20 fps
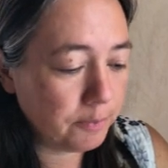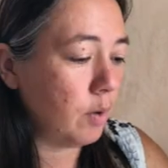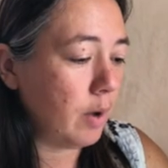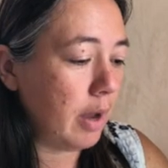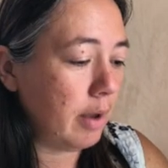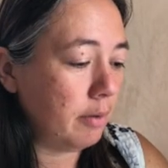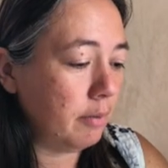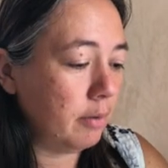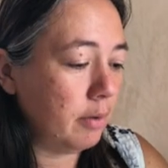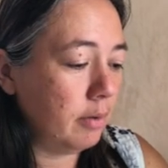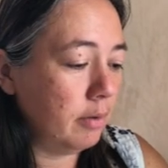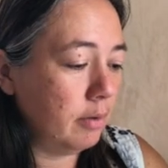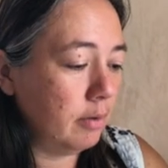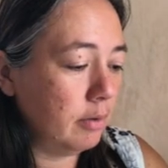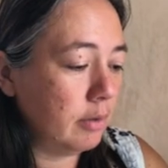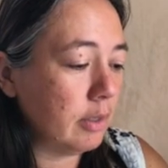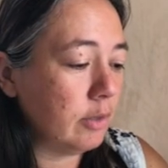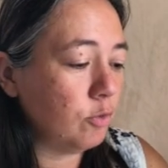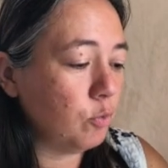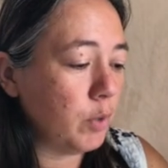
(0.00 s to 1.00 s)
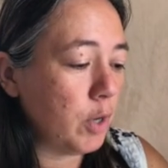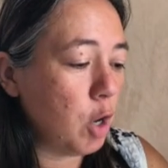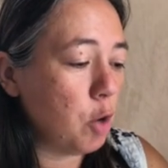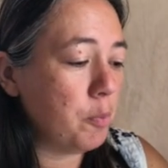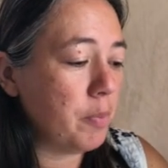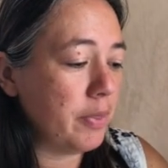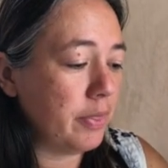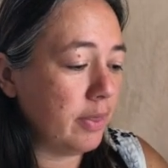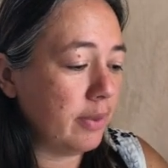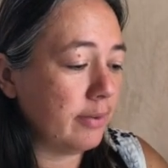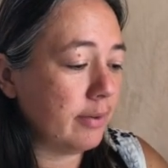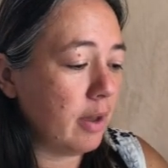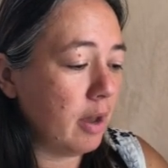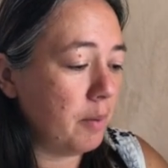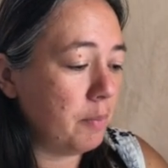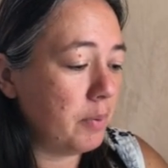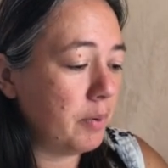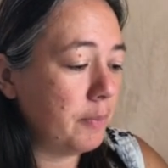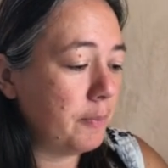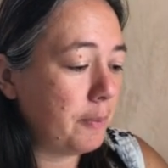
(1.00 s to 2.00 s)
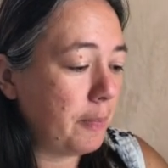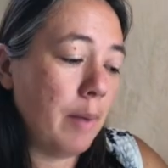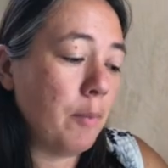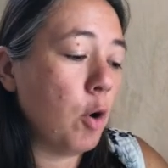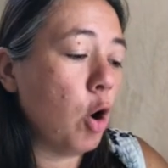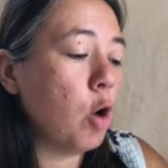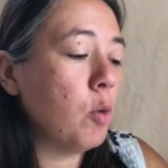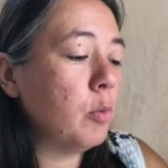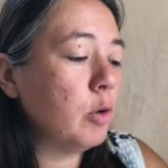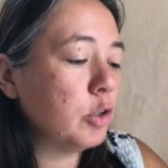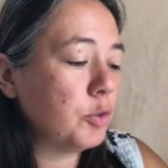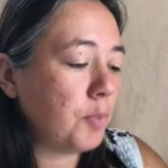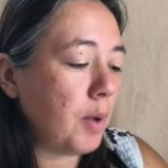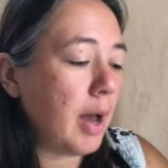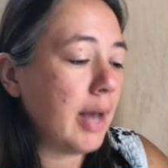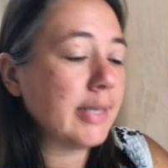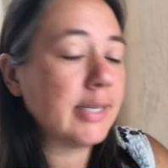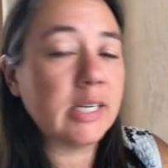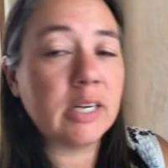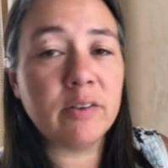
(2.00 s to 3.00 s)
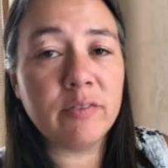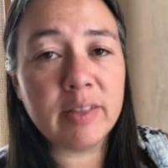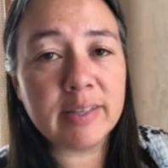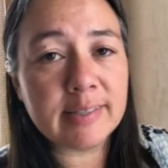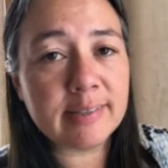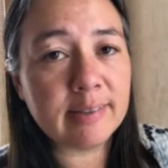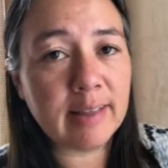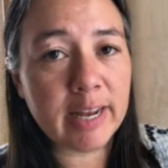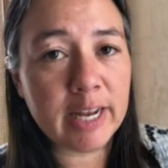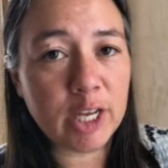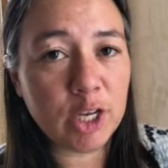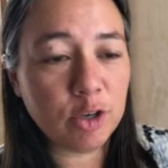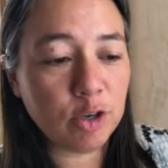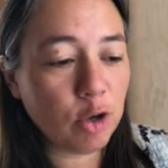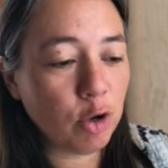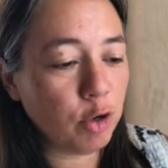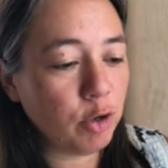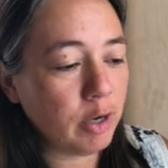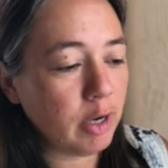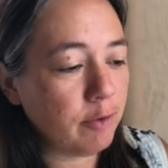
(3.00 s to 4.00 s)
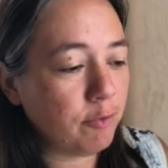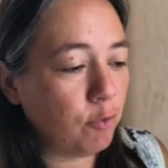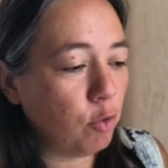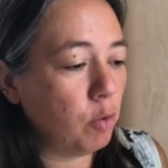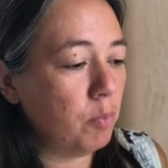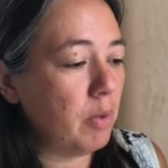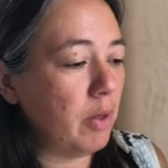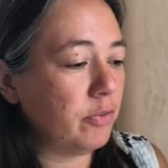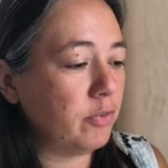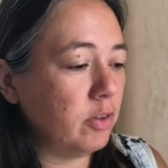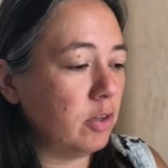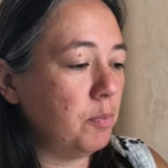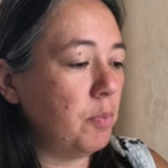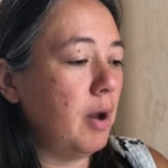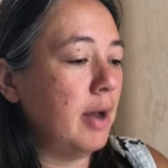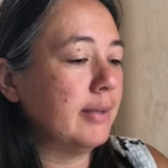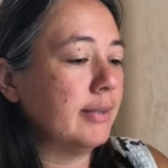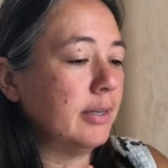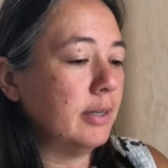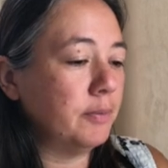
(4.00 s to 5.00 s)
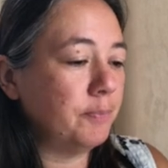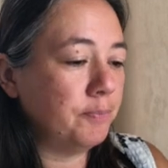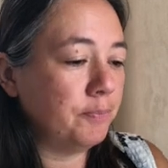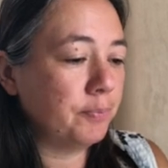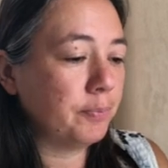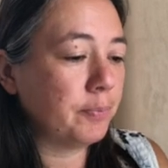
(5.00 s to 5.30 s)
So since we opened this up, I'm almost positive this is letting you know you need 4 months deposit.